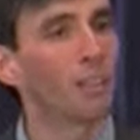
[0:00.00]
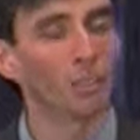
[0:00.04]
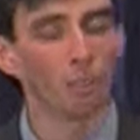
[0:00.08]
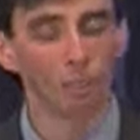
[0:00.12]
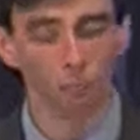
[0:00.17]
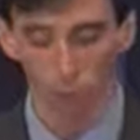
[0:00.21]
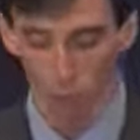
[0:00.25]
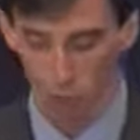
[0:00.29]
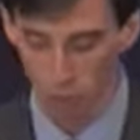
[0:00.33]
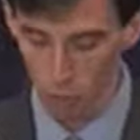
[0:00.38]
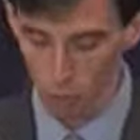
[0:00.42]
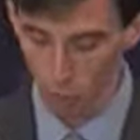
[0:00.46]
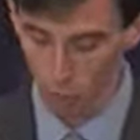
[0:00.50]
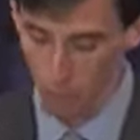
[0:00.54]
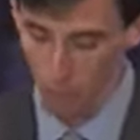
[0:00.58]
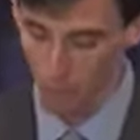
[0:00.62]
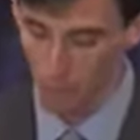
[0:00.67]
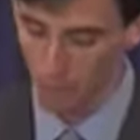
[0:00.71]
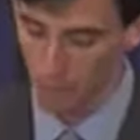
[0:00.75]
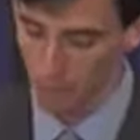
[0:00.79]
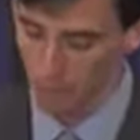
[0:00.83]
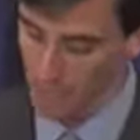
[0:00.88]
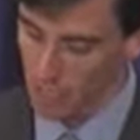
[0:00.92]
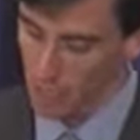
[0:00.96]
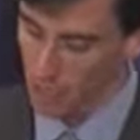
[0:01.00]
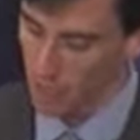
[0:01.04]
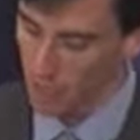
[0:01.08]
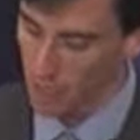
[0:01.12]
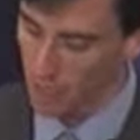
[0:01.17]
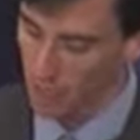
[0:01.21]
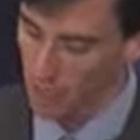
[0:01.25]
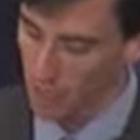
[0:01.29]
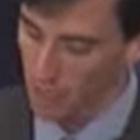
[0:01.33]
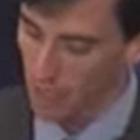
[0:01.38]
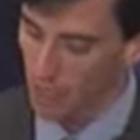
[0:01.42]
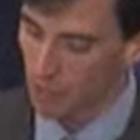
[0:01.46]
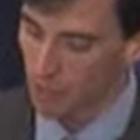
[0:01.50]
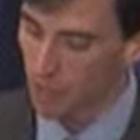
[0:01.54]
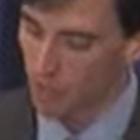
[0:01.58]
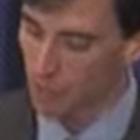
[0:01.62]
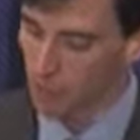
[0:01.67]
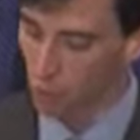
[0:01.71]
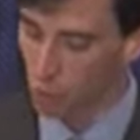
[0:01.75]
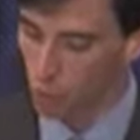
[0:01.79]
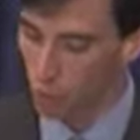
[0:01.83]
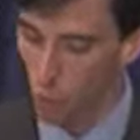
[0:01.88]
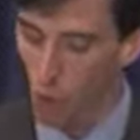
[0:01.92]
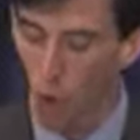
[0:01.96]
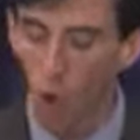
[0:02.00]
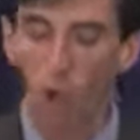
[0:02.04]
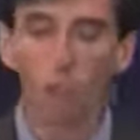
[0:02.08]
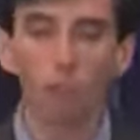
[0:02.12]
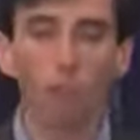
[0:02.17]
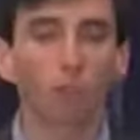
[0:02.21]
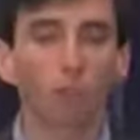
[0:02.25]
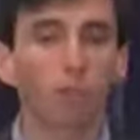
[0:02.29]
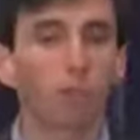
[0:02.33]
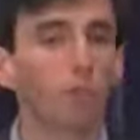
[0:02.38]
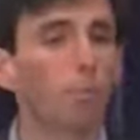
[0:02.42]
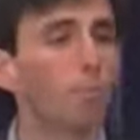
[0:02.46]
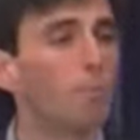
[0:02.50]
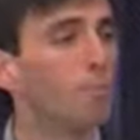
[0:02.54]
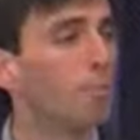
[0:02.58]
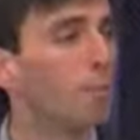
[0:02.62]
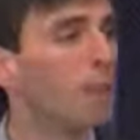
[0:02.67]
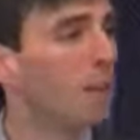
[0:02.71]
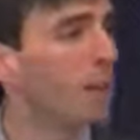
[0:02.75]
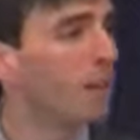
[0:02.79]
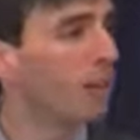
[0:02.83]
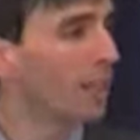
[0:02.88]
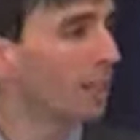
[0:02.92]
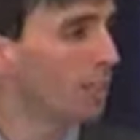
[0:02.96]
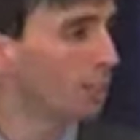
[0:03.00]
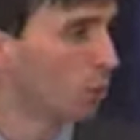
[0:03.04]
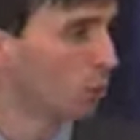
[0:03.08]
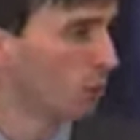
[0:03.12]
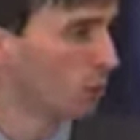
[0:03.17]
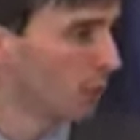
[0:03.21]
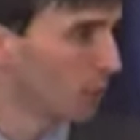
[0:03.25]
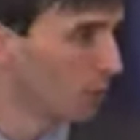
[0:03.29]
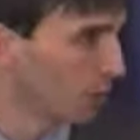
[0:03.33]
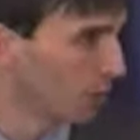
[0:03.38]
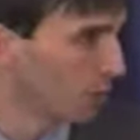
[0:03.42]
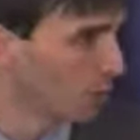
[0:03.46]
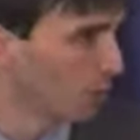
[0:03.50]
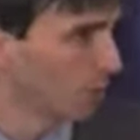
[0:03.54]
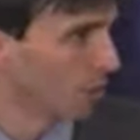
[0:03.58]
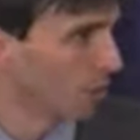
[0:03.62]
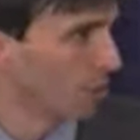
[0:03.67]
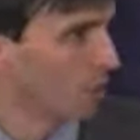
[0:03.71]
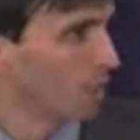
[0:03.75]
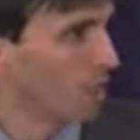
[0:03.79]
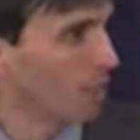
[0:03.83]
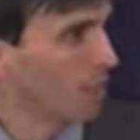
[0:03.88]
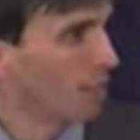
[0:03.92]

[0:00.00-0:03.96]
and diverse population that draws from myriad traditions